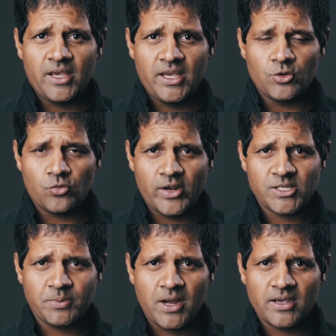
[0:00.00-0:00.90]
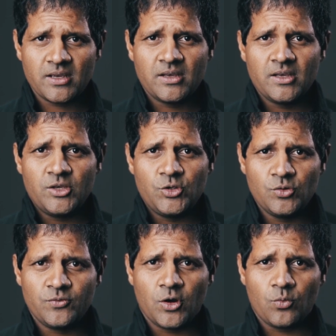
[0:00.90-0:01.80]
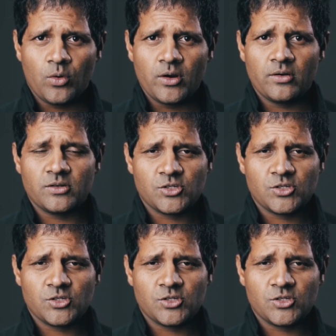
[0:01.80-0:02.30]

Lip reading: In your race pack, you've got 1